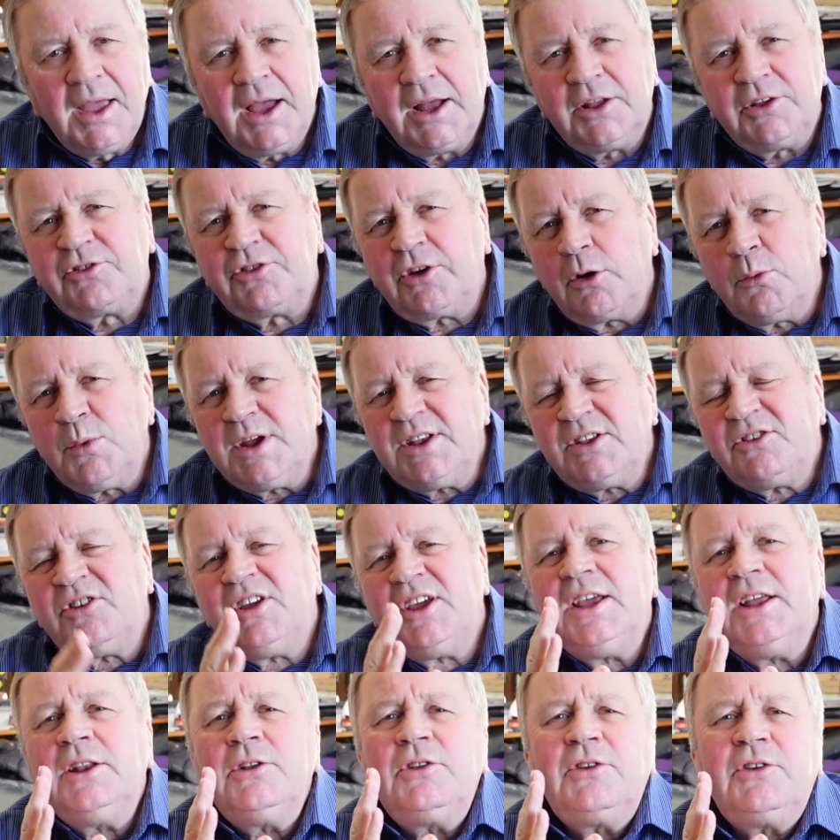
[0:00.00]
and so we
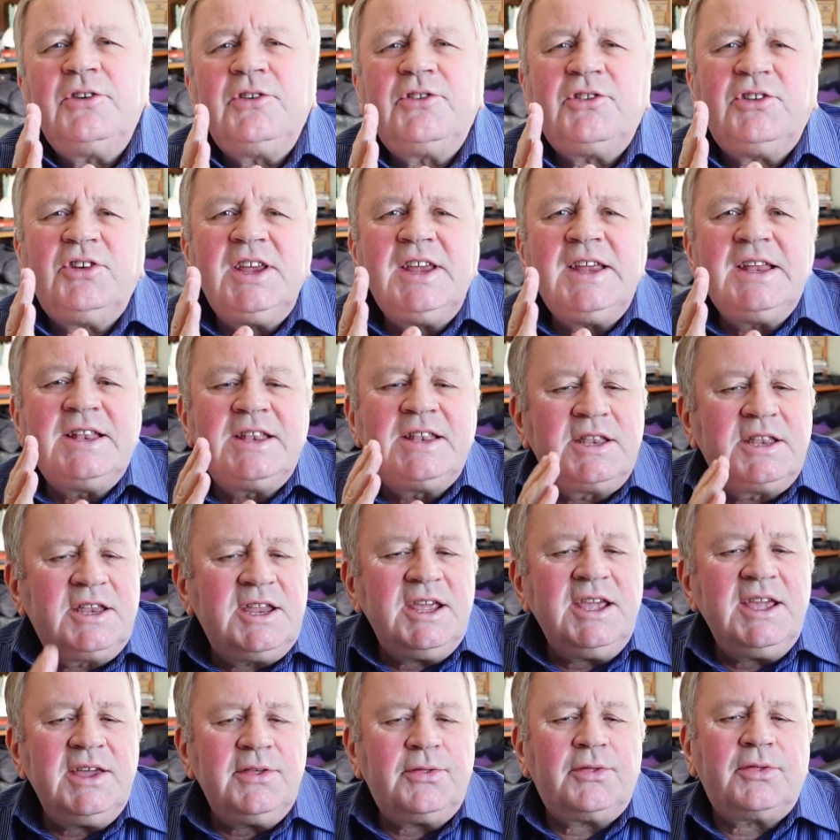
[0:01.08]
tend to see
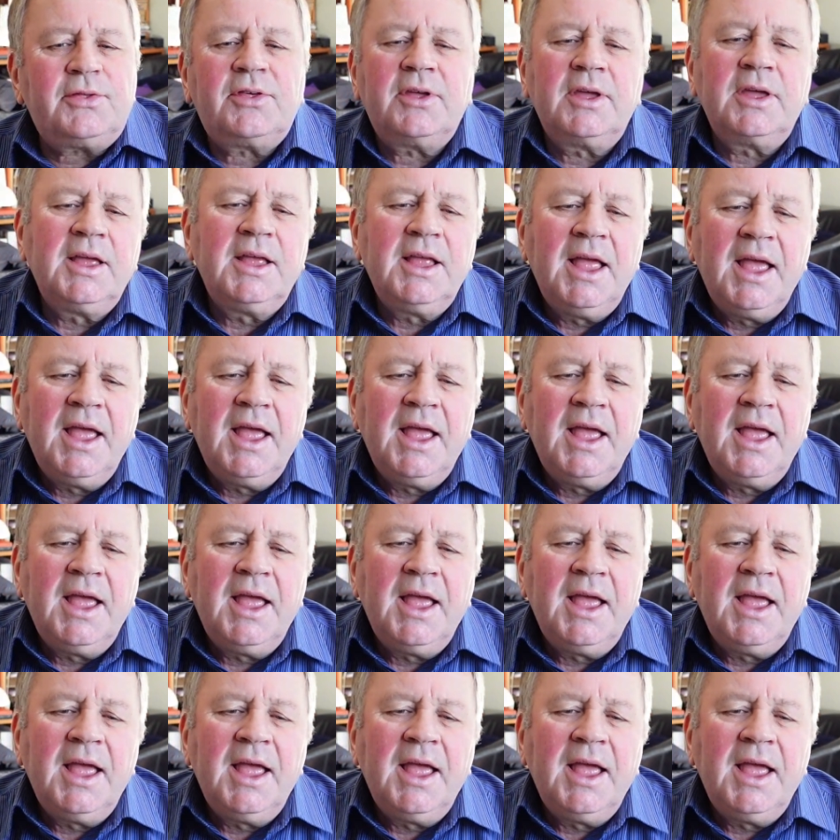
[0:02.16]
death